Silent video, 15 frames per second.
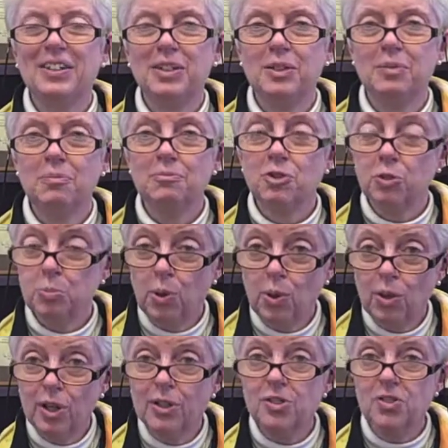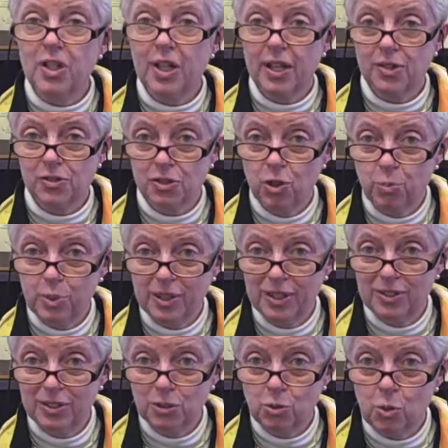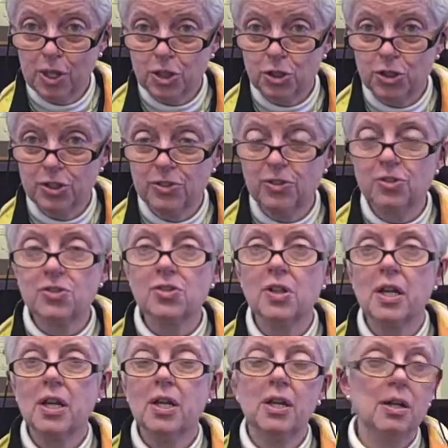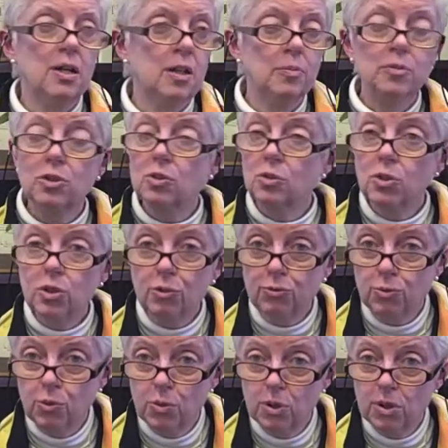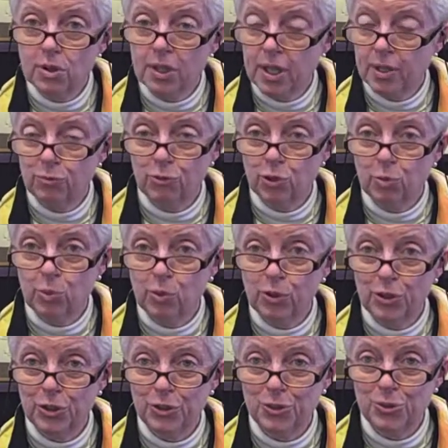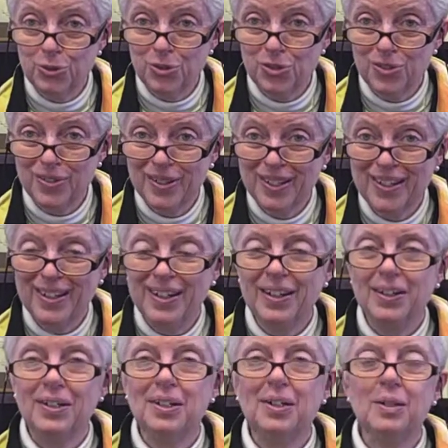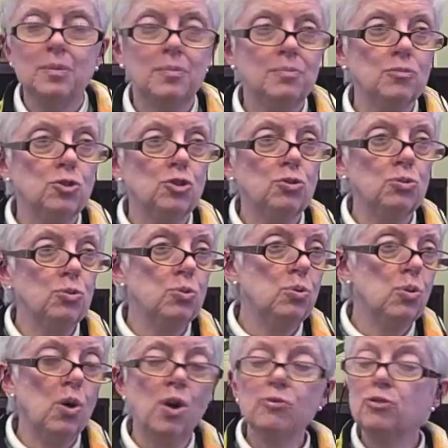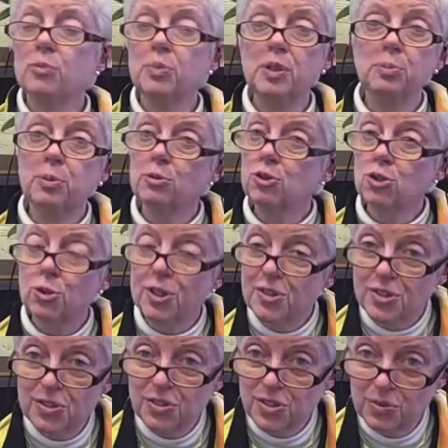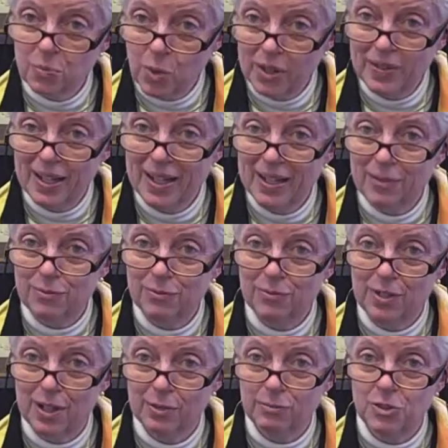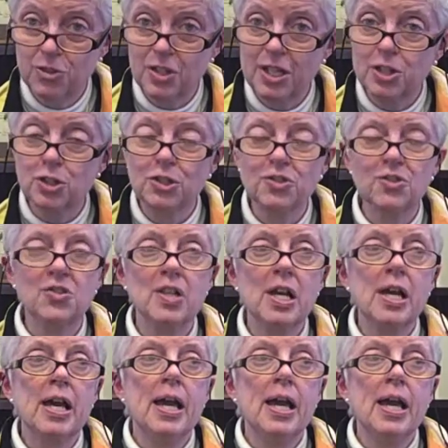um, to pause, to ask open-ended questions, um, to look for nonverbal cues, um, to offer people choices and when they have conversations.